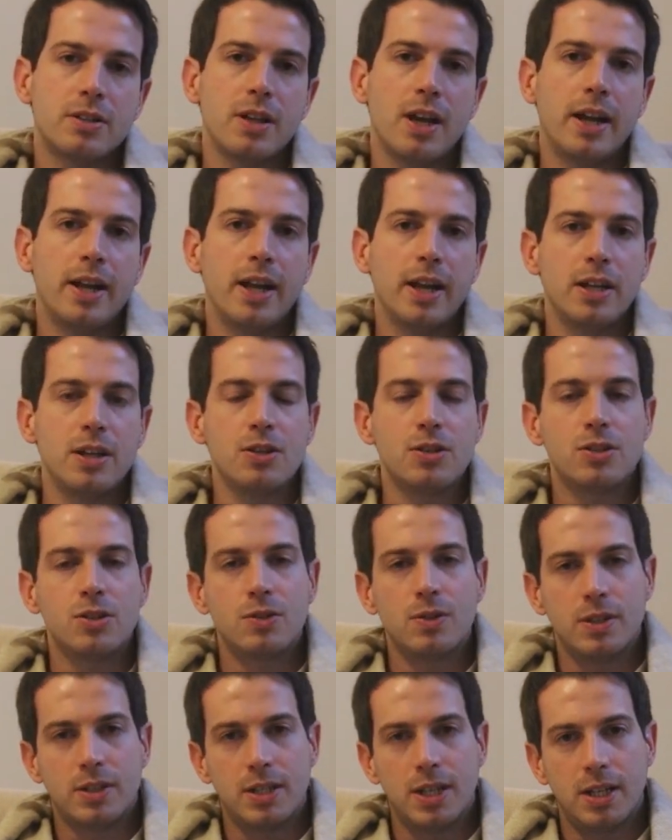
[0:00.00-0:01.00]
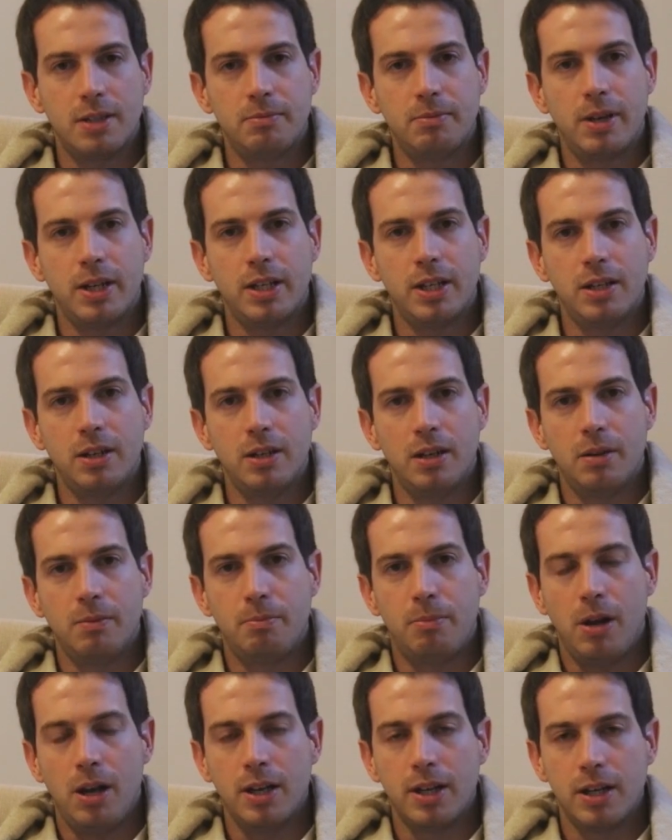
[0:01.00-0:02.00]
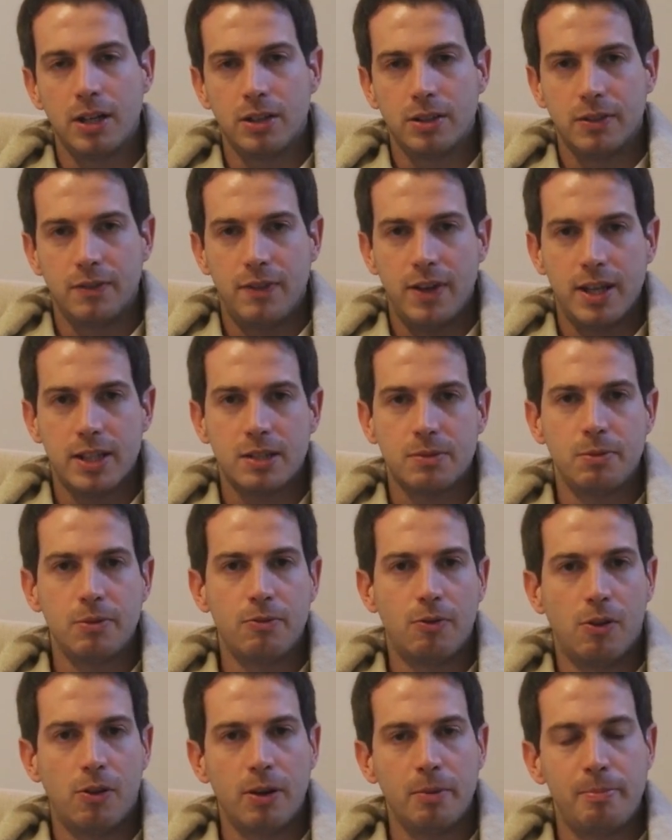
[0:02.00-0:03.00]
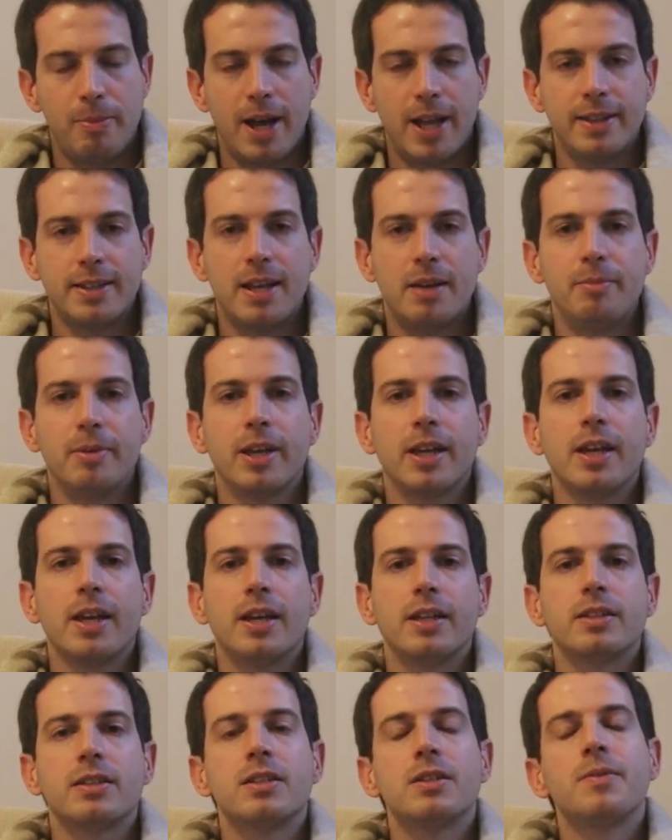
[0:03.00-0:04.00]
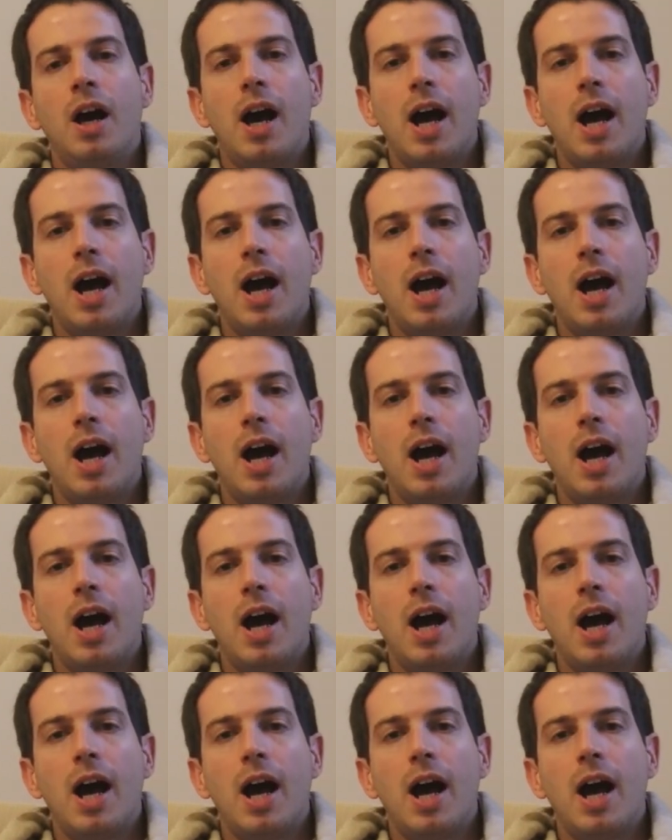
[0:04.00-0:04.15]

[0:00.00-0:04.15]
and I used to attend many polyglot events before the pandemic hit,